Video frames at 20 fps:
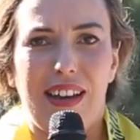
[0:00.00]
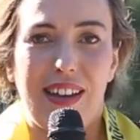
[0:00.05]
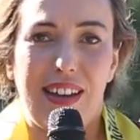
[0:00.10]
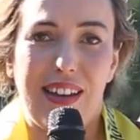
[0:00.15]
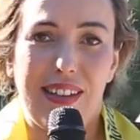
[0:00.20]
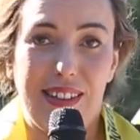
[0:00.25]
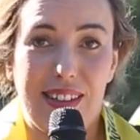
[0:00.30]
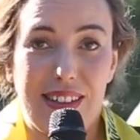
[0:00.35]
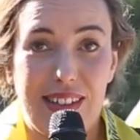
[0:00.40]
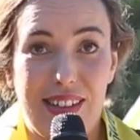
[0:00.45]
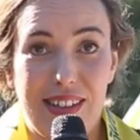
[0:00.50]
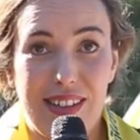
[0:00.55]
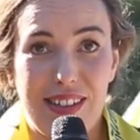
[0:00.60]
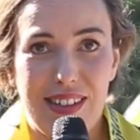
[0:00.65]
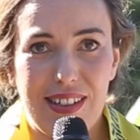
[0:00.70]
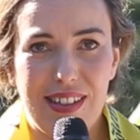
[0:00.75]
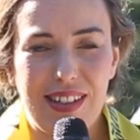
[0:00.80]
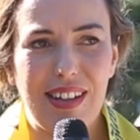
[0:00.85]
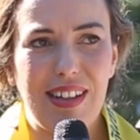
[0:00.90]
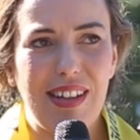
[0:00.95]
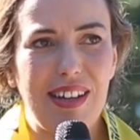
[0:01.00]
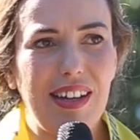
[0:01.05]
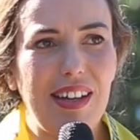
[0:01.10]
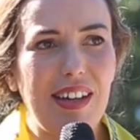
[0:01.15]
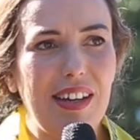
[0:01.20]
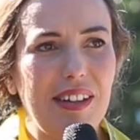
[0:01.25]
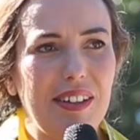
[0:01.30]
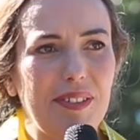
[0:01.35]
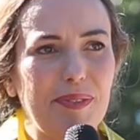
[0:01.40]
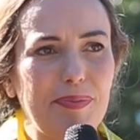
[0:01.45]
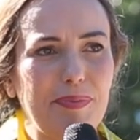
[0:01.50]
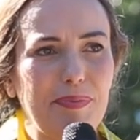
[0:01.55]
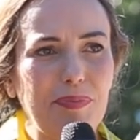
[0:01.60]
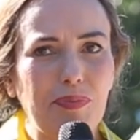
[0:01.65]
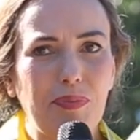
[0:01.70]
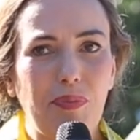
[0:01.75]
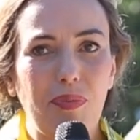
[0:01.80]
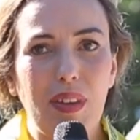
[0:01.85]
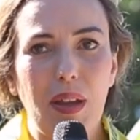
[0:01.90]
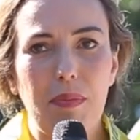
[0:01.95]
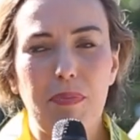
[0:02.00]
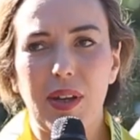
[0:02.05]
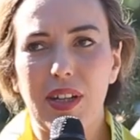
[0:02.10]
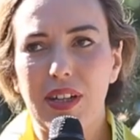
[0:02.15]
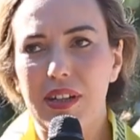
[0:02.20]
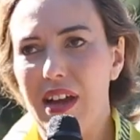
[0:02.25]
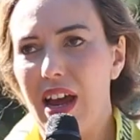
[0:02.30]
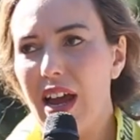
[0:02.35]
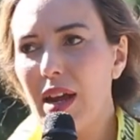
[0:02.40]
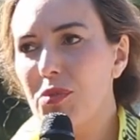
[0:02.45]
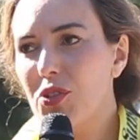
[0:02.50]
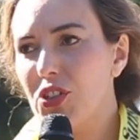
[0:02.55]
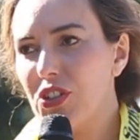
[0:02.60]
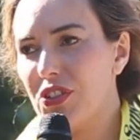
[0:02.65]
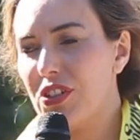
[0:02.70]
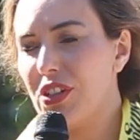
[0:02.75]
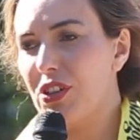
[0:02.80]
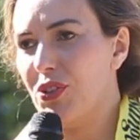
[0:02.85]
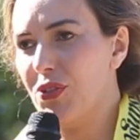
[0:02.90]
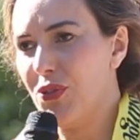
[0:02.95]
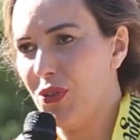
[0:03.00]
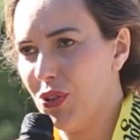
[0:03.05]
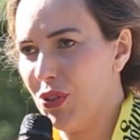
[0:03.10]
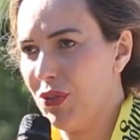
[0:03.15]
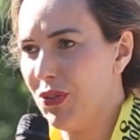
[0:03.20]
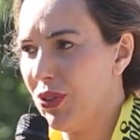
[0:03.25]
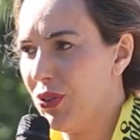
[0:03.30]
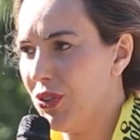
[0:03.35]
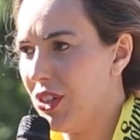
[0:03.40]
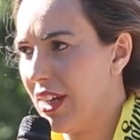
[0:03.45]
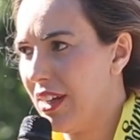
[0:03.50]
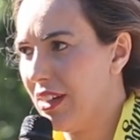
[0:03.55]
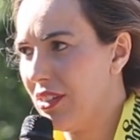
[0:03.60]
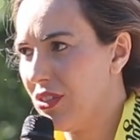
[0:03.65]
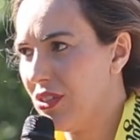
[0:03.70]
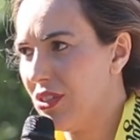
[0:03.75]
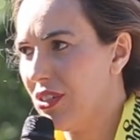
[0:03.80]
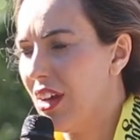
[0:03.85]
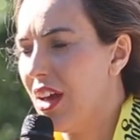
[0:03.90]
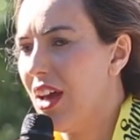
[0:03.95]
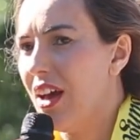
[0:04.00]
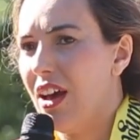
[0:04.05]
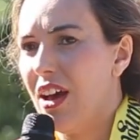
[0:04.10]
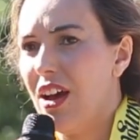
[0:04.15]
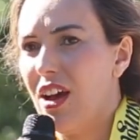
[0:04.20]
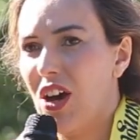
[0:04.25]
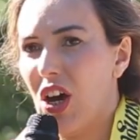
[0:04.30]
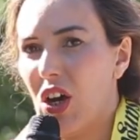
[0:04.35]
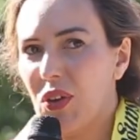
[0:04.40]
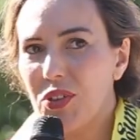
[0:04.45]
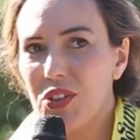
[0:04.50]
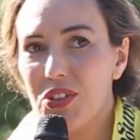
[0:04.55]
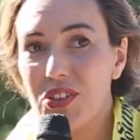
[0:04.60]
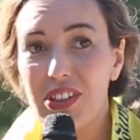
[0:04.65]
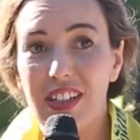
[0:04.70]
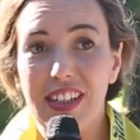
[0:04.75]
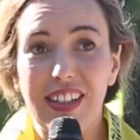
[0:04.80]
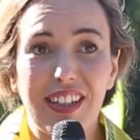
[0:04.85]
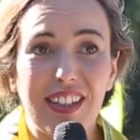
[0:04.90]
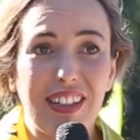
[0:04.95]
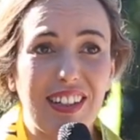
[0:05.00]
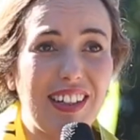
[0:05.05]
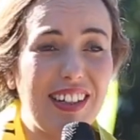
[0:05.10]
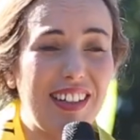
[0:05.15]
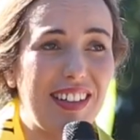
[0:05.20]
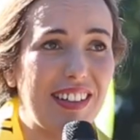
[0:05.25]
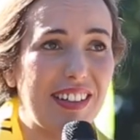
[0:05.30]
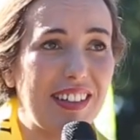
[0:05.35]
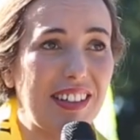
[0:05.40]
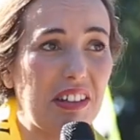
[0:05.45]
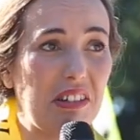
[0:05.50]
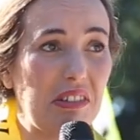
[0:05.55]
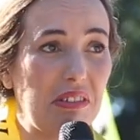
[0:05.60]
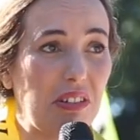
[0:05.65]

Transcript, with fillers: and the kids, but I'm just here for a few days. Obviously, the